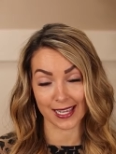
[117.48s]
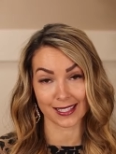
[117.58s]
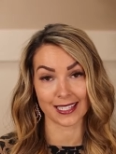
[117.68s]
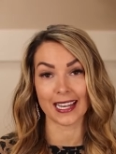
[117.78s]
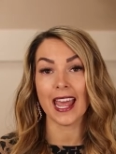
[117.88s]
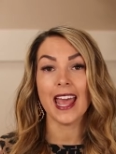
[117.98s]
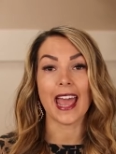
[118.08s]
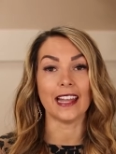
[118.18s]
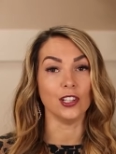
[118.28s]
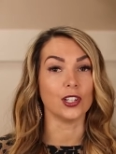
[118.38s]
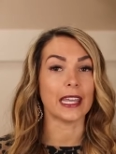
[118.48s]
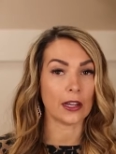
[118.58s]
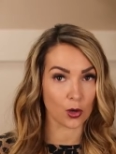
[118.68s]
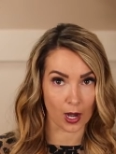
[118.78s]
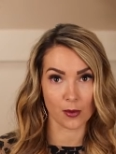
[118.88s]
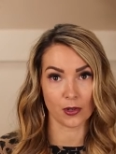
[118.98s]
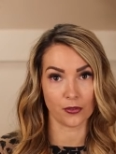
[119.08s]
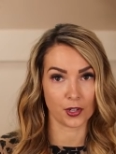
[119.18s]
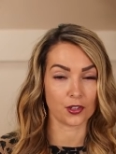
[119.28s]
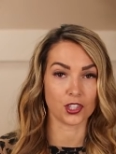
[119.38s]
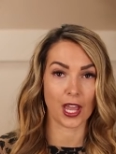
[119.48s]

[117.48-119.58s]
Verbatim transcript: tested and look incredible for your